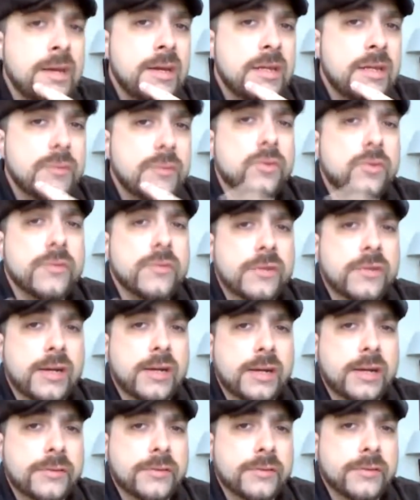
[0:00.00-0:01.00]
to prove to
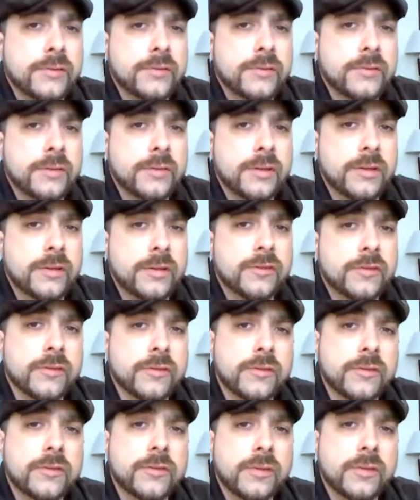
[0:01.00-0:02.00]
us that this
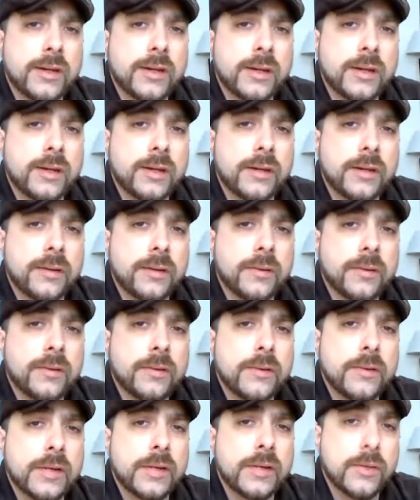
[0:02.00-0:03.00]
is,
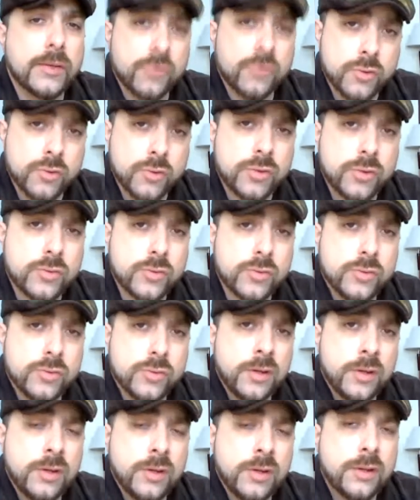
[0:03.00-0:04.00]
you know, true,
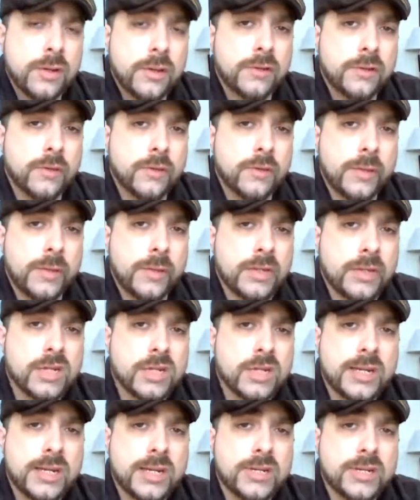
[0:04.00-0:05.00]
so we can
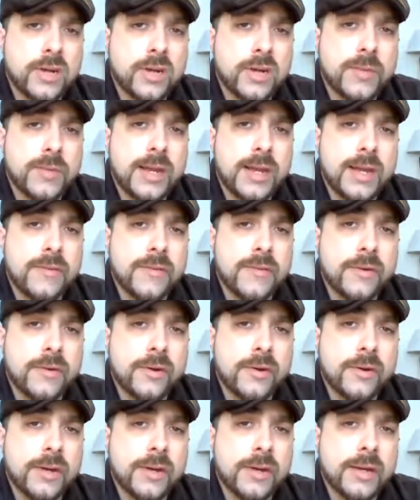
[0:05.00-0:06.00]
change our
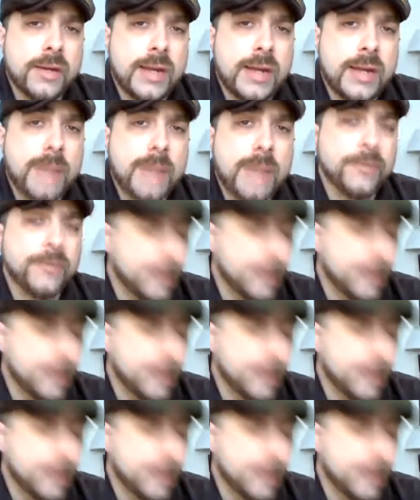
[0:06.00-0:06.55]
behavior and adapt to